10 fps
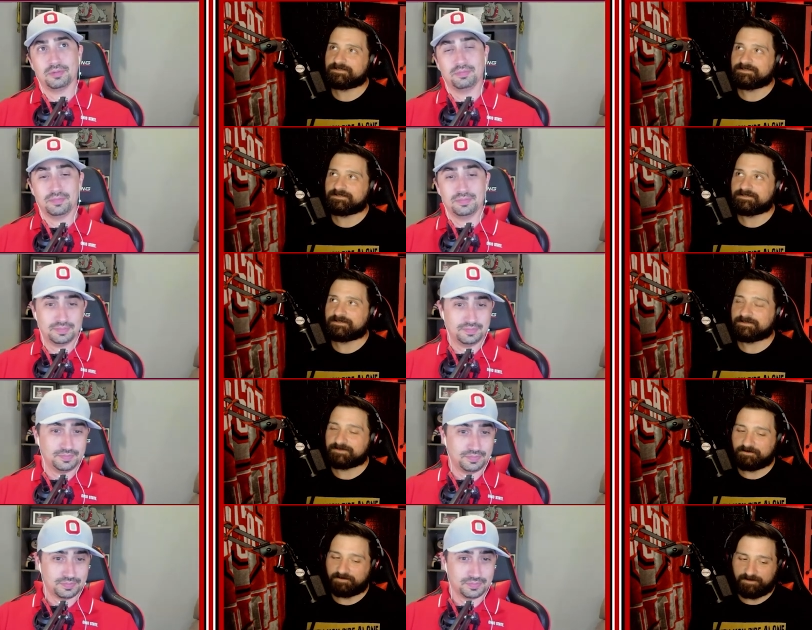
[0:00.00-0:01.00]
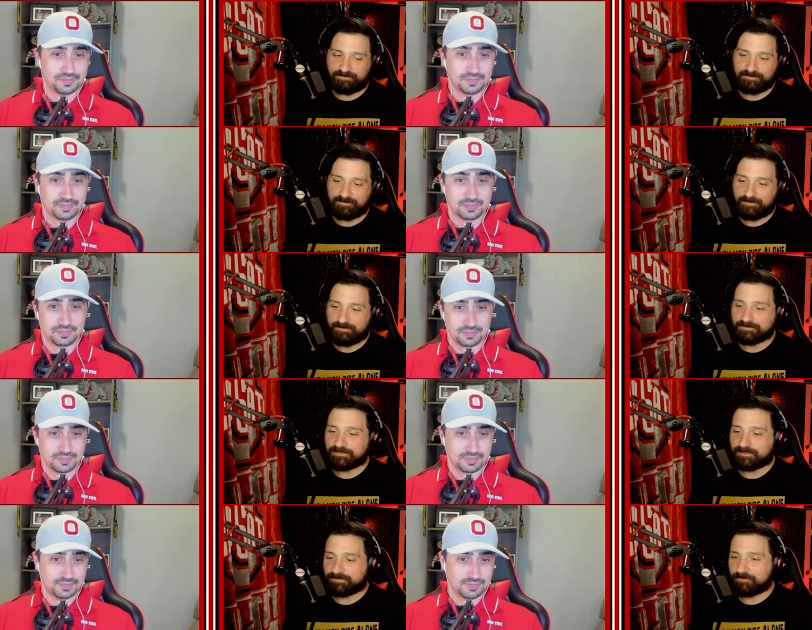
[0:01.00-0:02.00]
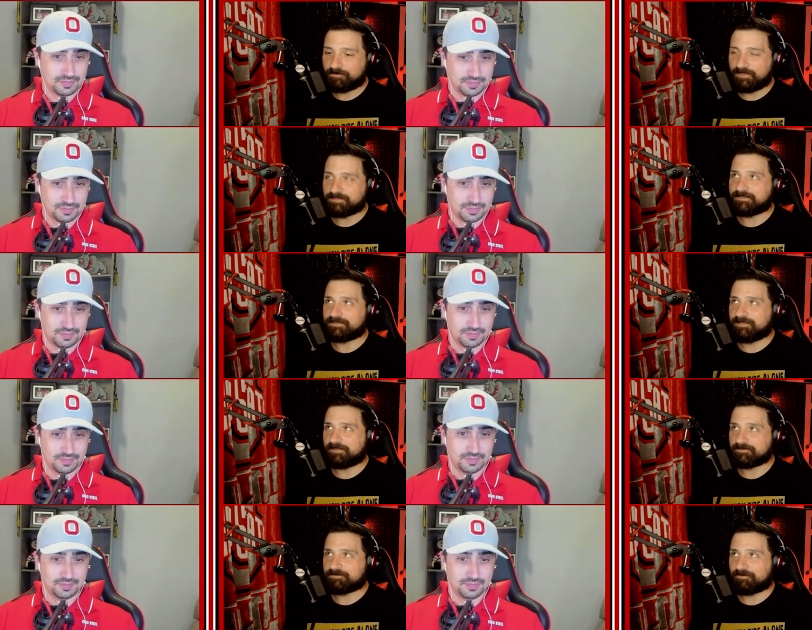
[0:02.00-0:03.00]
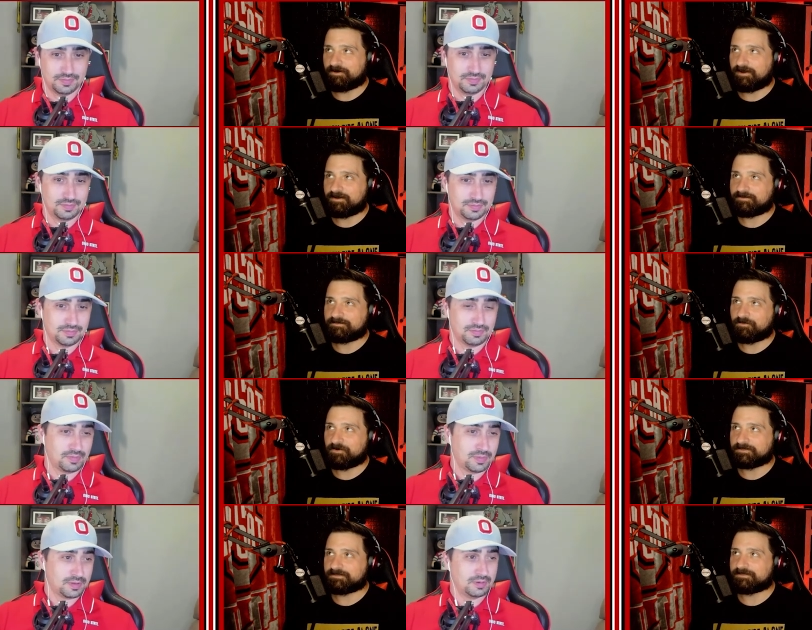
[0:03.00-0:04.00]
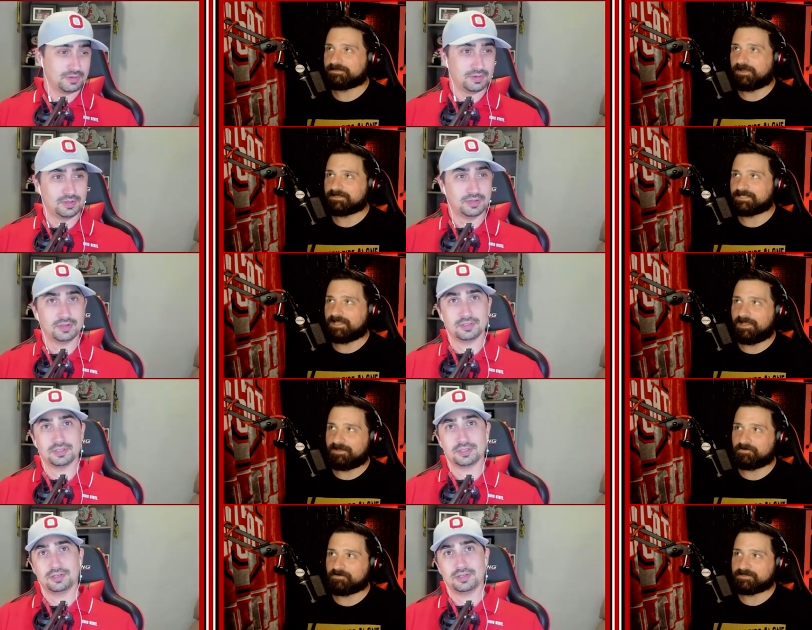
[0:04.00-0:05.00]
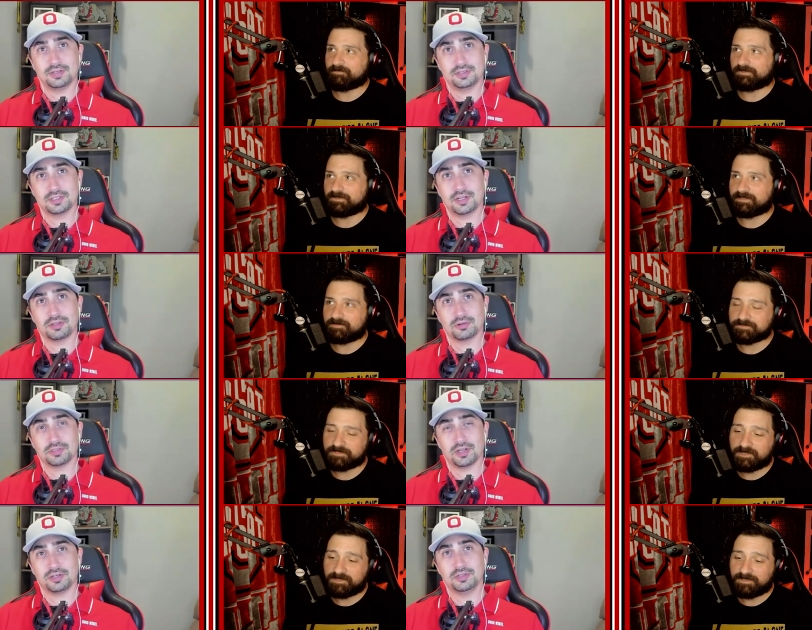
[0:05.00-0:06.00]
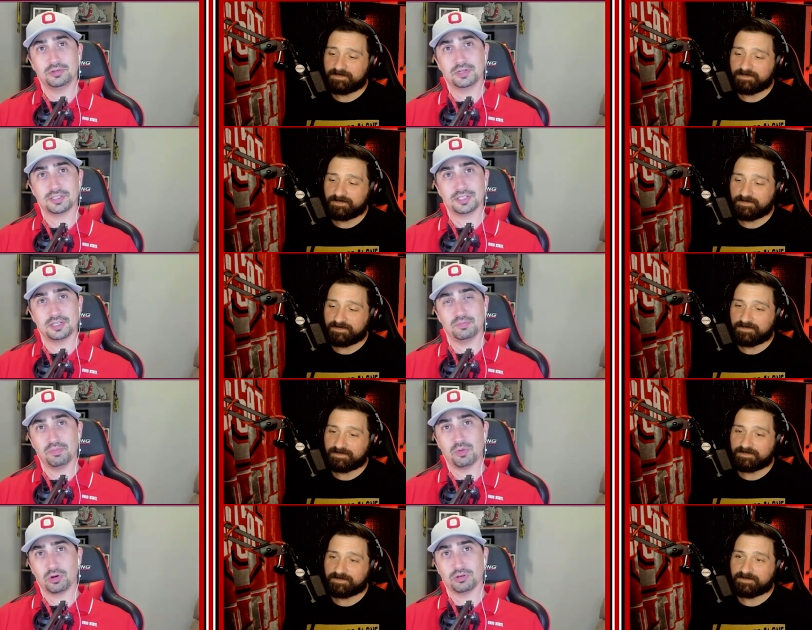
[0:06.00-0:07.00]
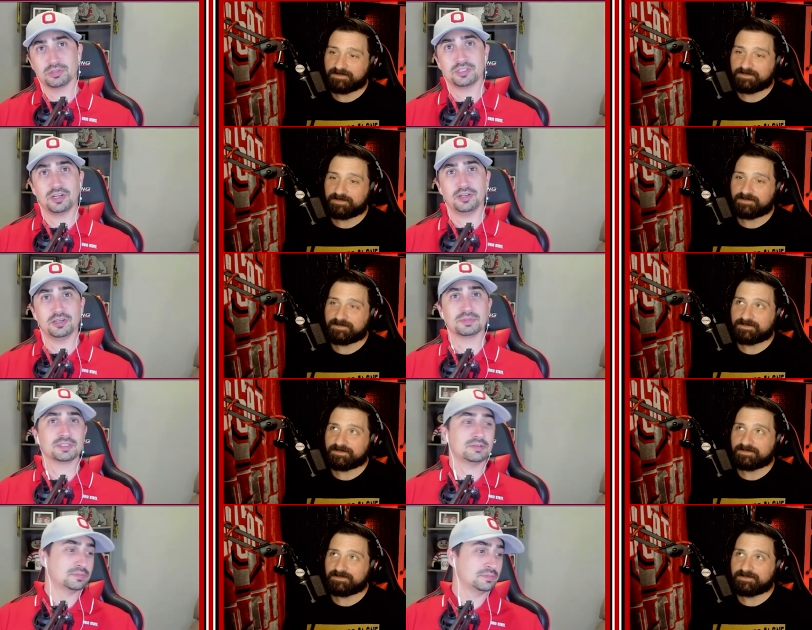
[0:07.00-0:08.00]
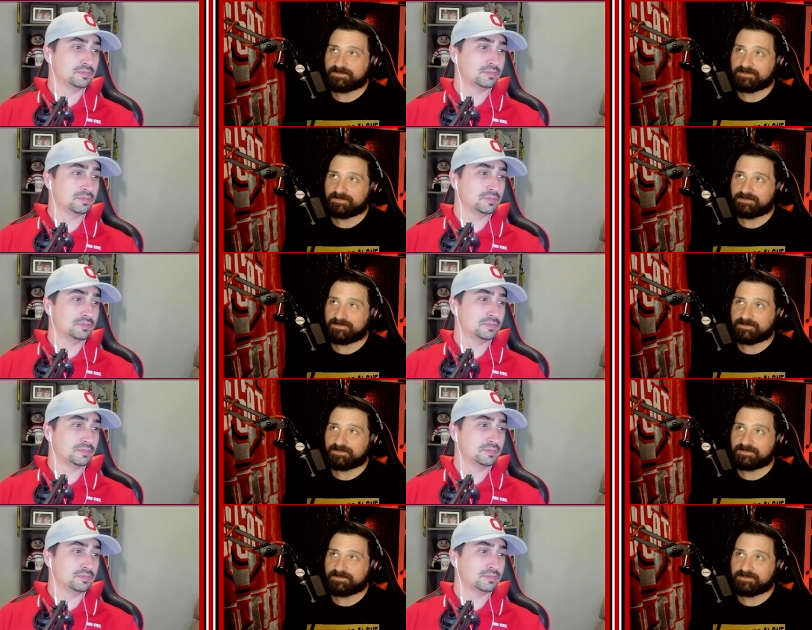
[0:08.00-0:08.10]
Speaker 1: Yep. Okay. There's like two dozen touch the rock or a sign just, or something. Just like there's
Speaker 2: like two dozen memorial stadiums.